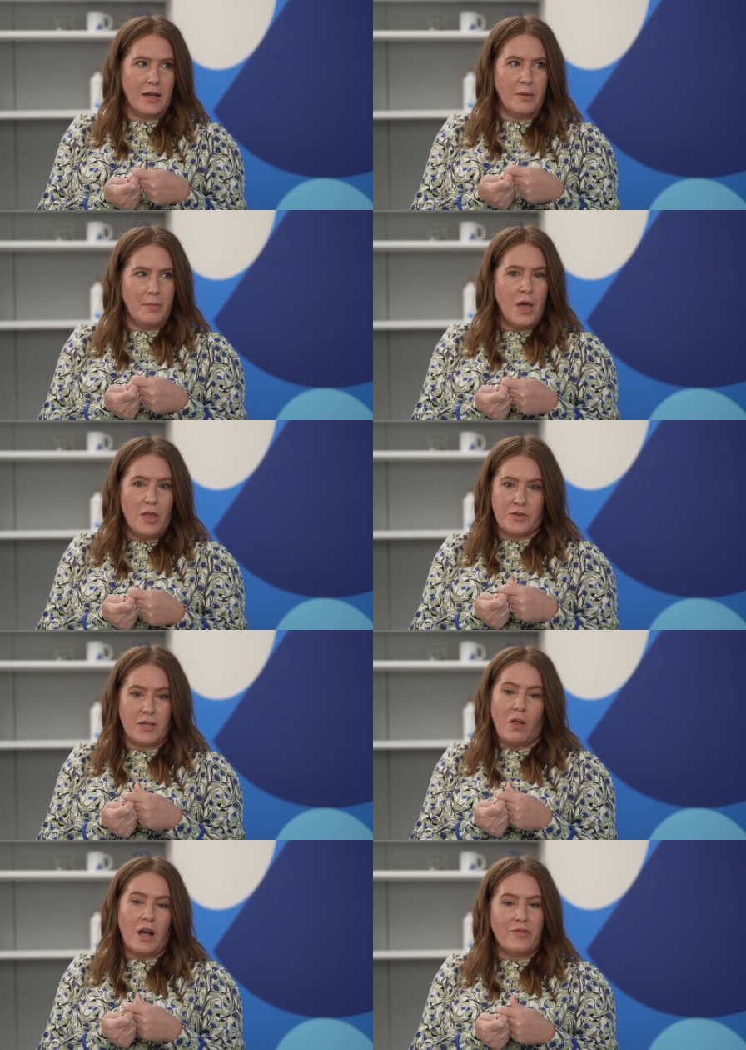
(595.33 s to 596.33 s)
Um, there's
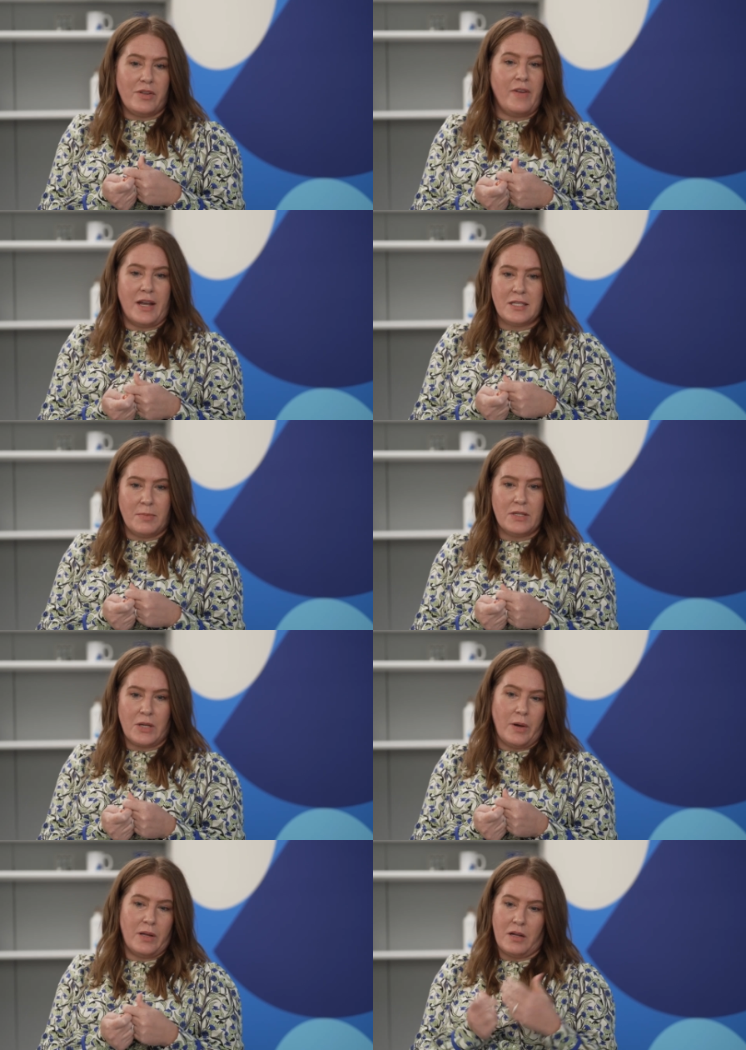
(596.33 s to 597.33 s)
a lot of advancements
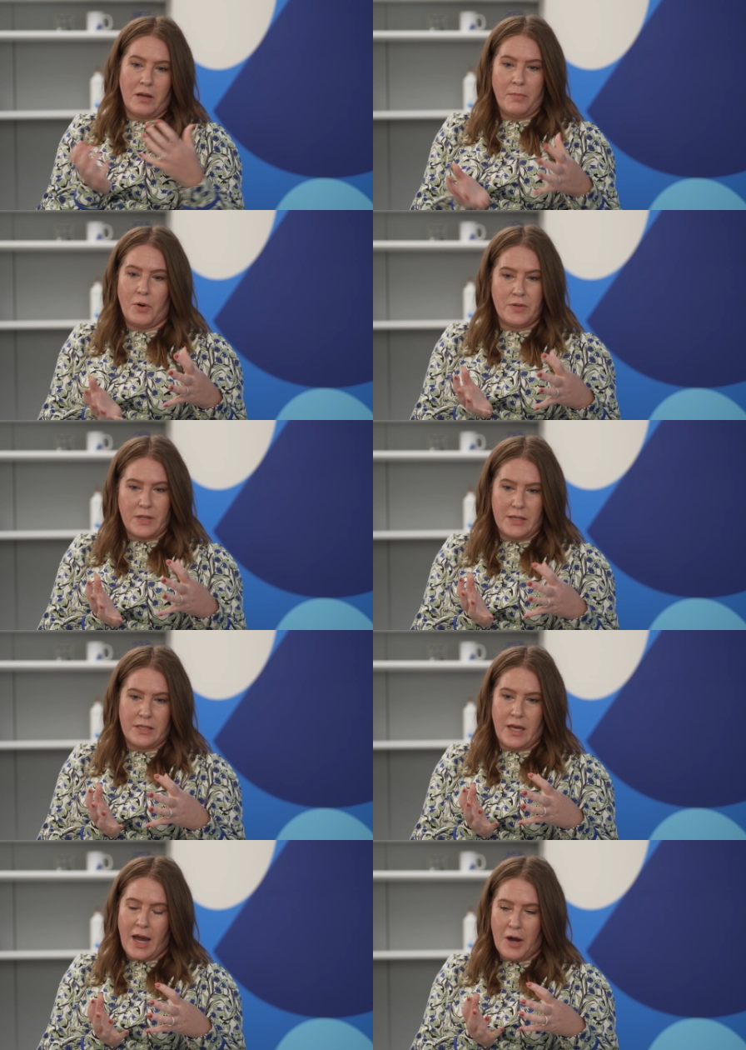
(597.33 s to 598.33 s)
going on on both sides
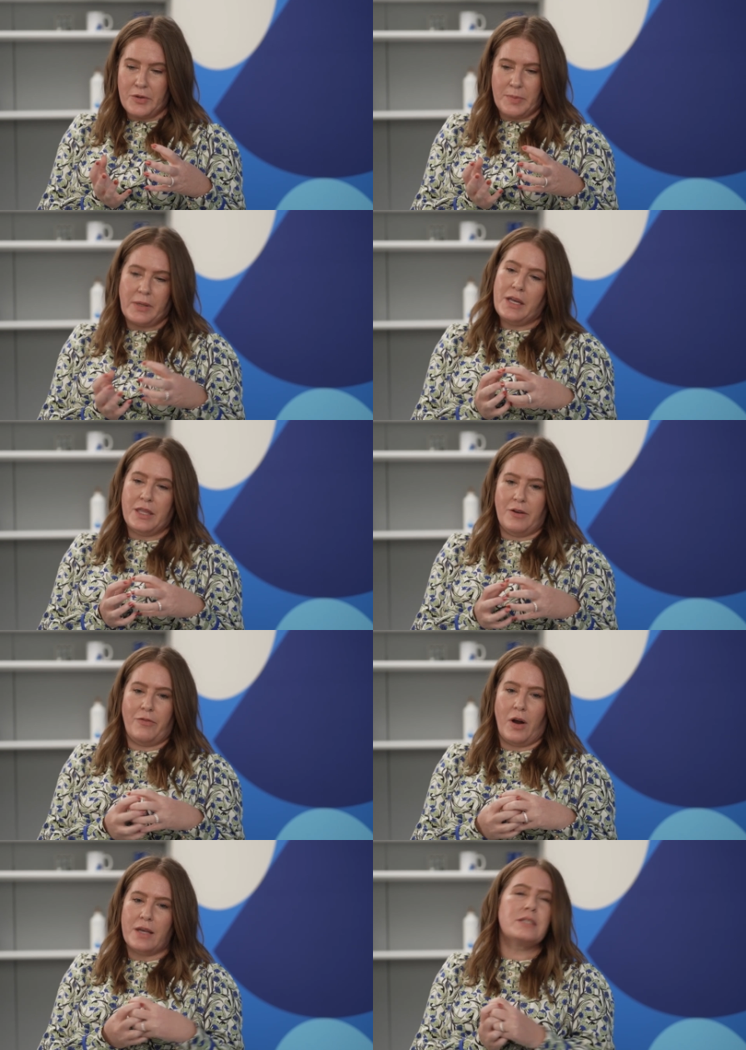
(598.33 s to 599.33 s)
of the house, but I think
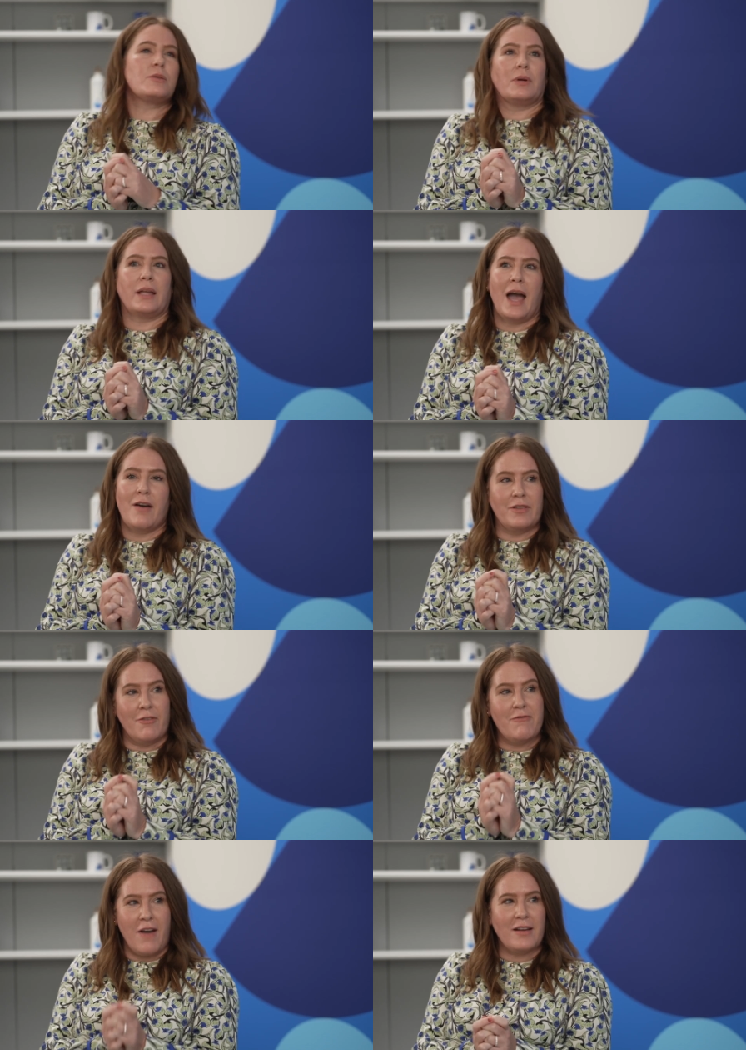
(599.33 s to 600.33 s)
for us to really have an
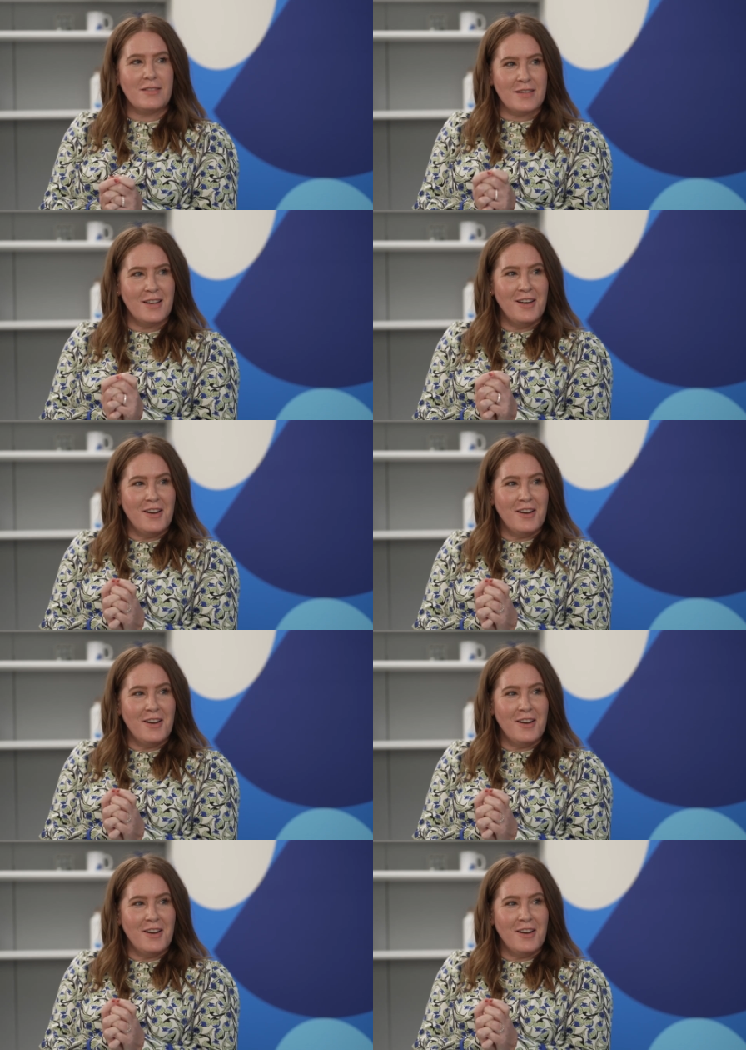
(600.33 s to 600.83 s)
effect